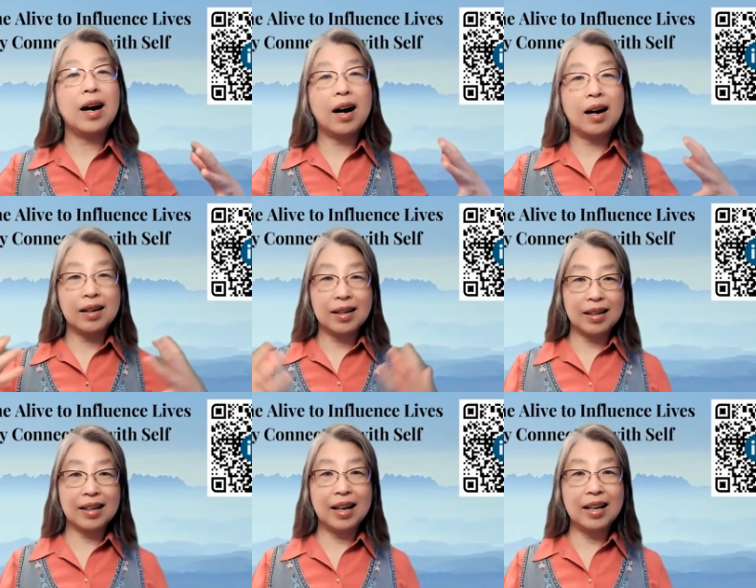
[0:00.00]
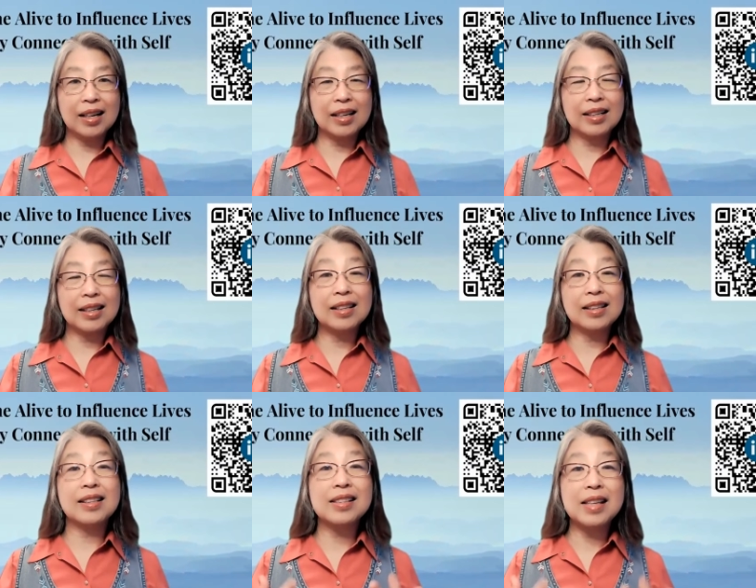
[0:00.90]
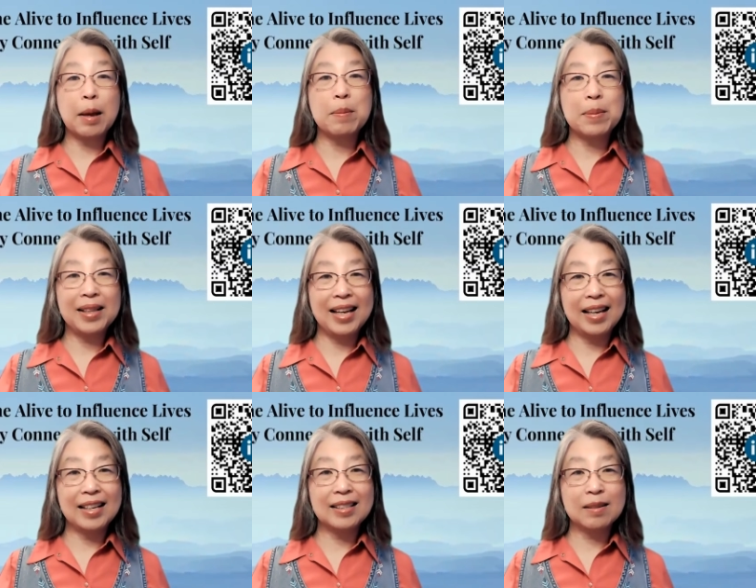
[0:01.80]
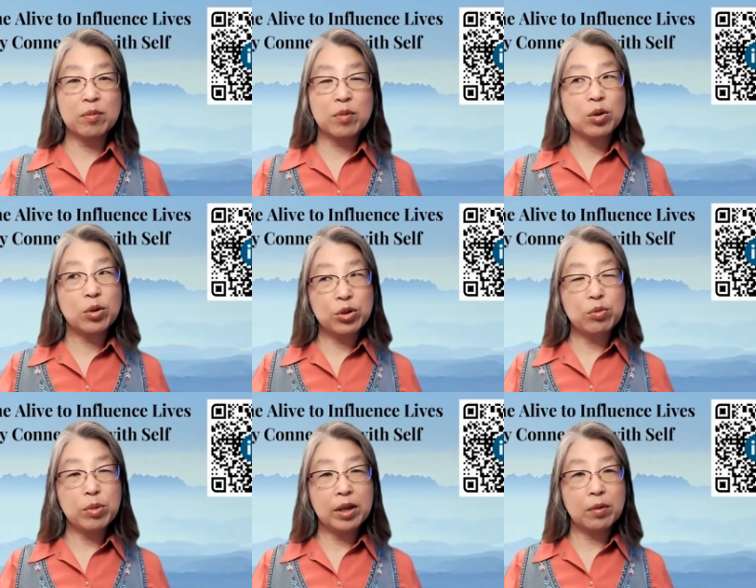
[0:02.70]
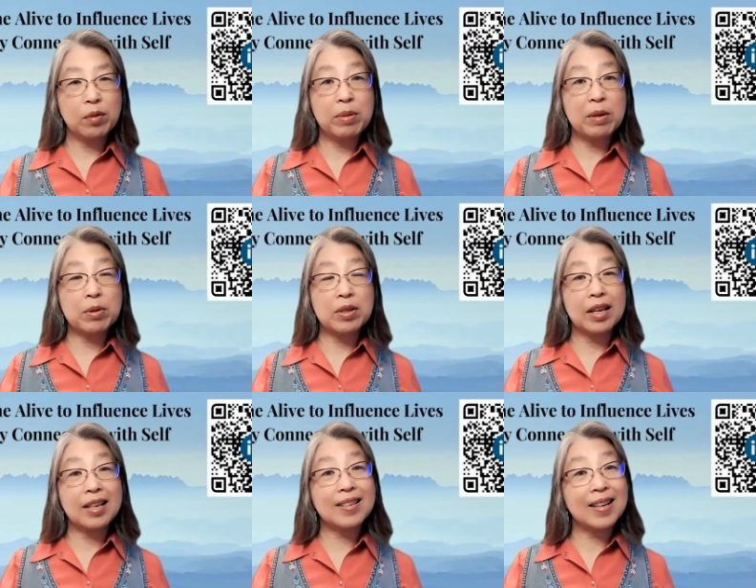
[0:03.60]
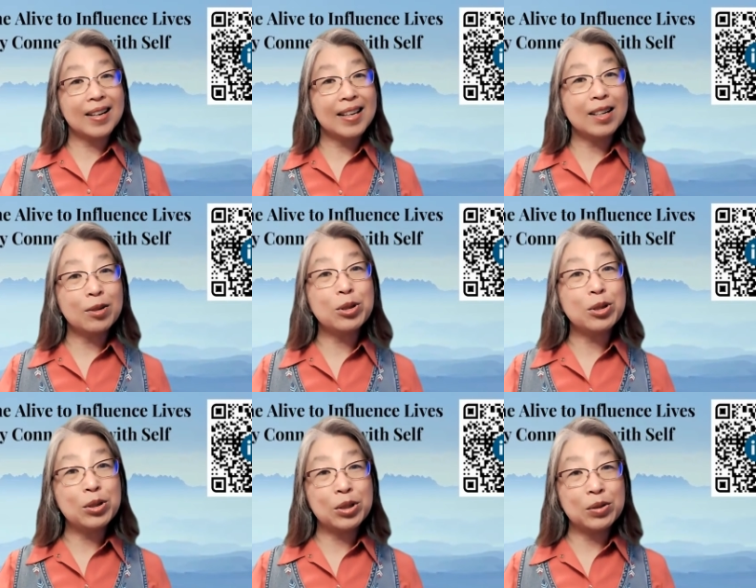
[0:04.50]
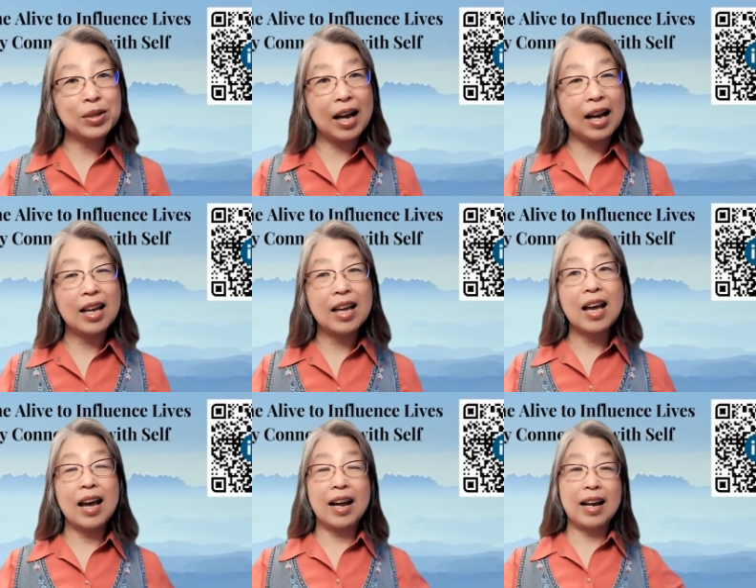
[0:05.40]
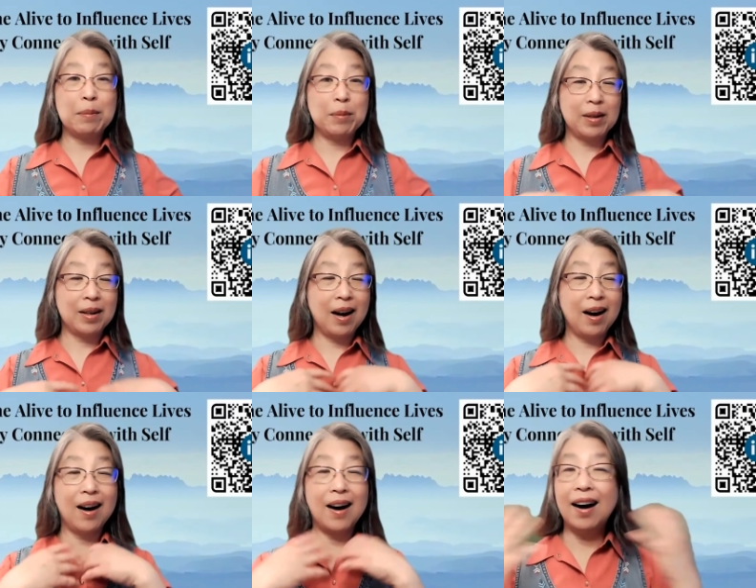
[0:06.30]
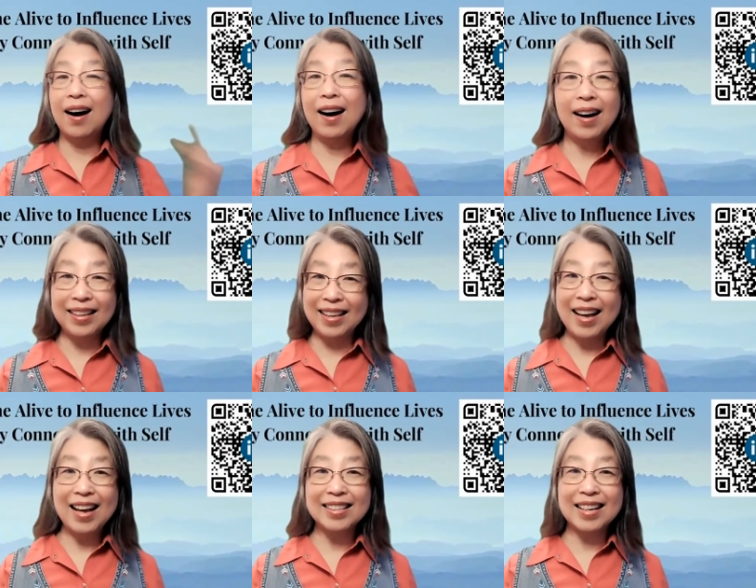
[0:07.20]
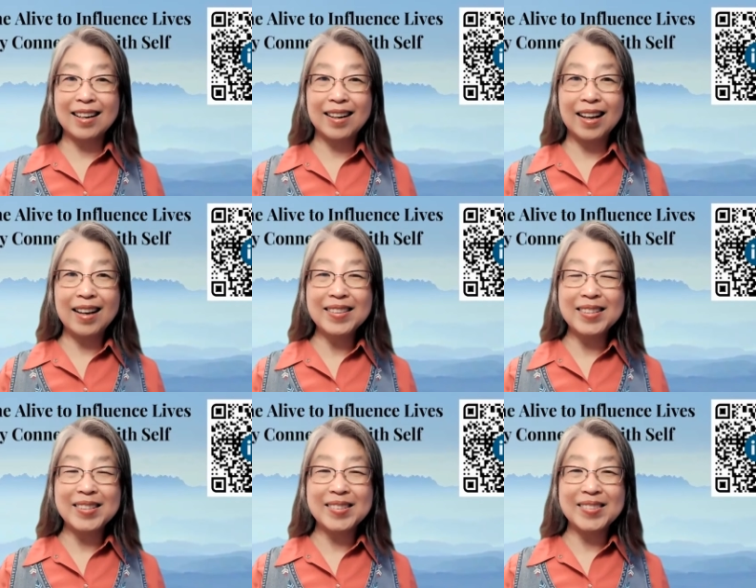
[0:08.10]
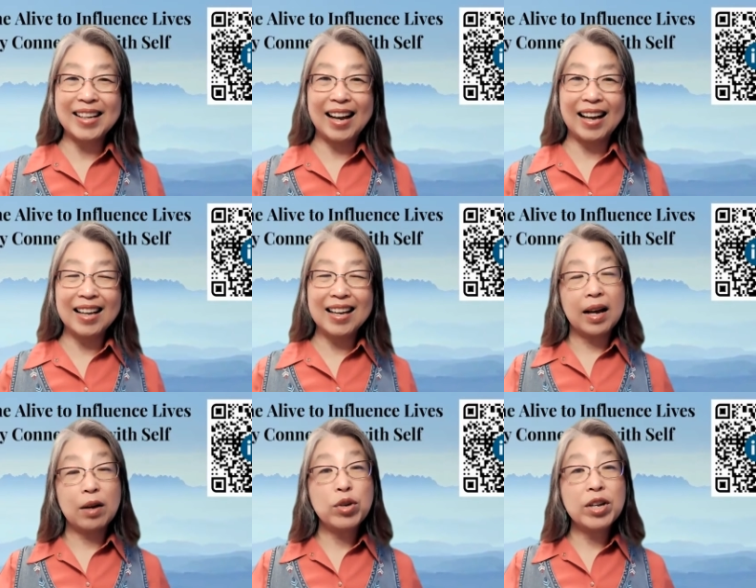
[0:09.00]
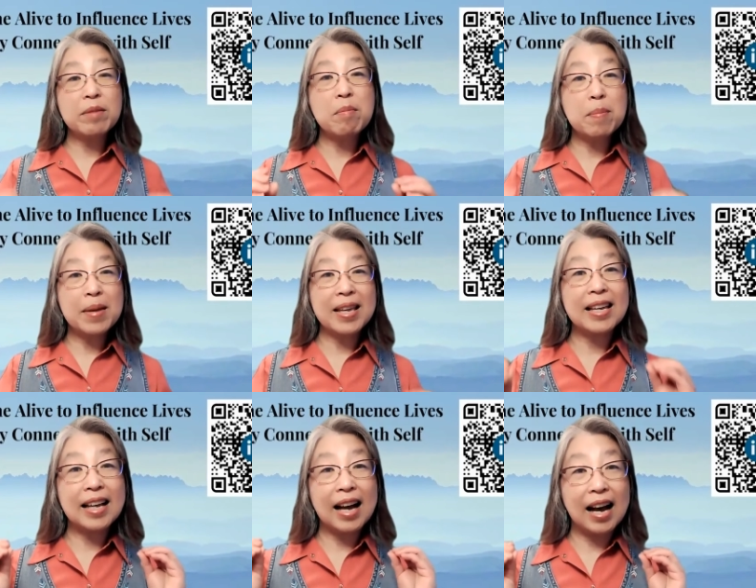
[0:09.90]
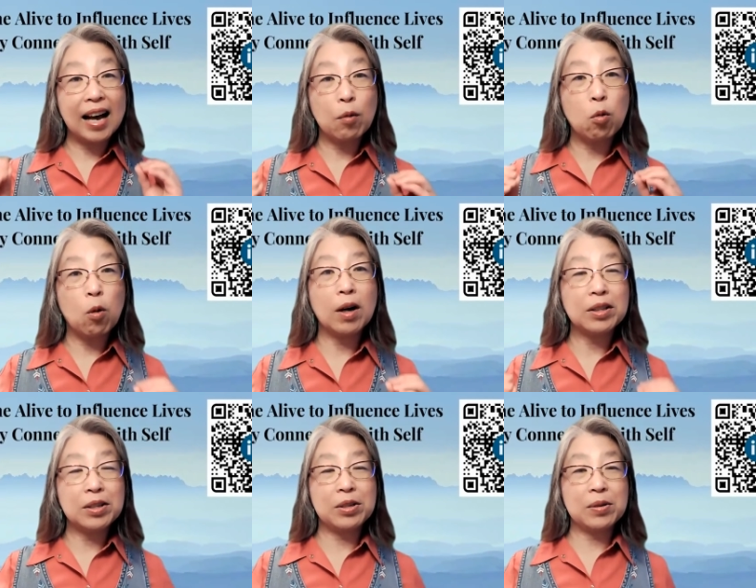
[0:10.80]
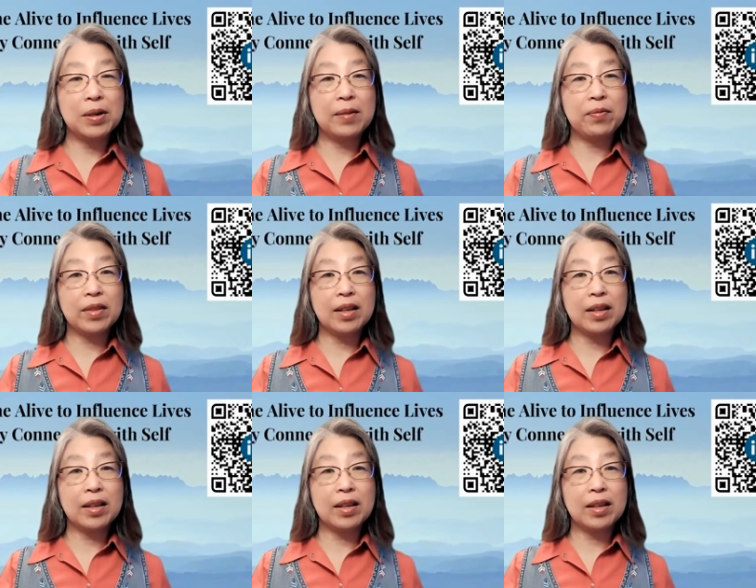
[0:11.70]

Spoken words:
are aligned in the same place, which means when people say, Sunny, could you do that? And I'm, yes, I love to do that. I really mean I want to do it.